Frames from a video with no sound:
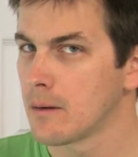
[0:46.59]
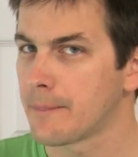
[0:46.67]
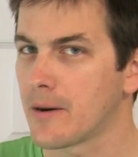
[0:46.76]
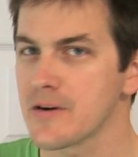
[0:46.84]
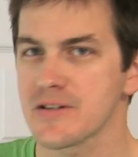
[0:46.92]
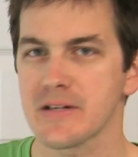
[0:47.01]

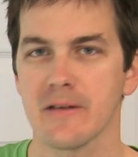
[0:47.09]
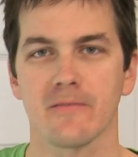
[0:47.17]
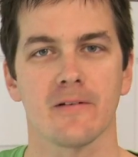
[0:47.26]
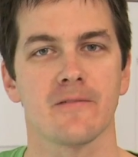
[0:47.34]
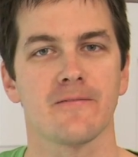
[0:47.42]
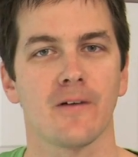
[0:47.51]
PAR stands
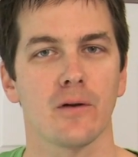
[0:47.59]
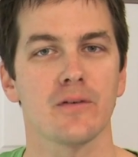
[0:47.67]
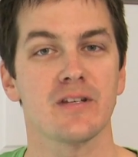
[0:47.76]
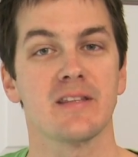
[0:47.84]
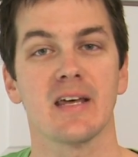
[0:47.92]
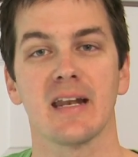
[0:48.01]
for
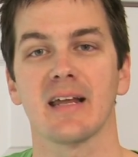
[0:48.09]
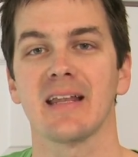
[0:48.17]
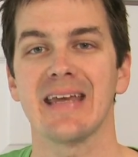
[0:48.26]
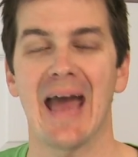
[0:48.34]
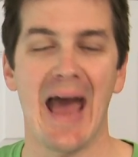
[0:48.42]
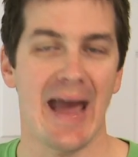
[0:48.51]

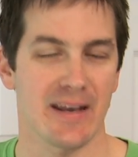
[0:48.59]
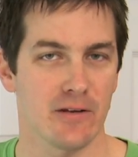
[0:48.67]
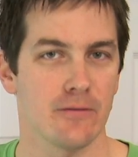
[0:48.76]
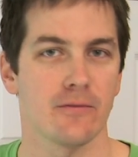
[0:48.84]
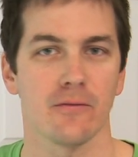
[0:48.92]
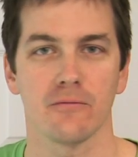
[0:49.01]
photosynthetically
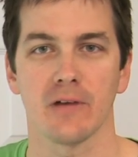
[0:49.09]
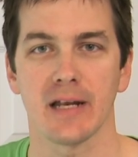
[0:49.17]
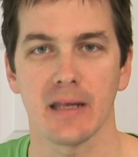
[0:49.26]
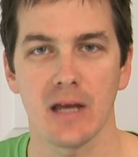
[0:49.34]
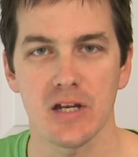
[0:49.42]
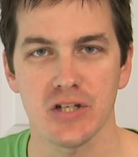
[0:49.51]
active
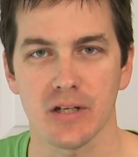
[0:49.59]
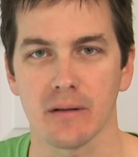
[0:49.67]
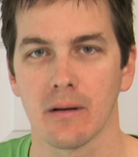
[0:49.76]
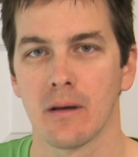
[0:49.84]
radiation.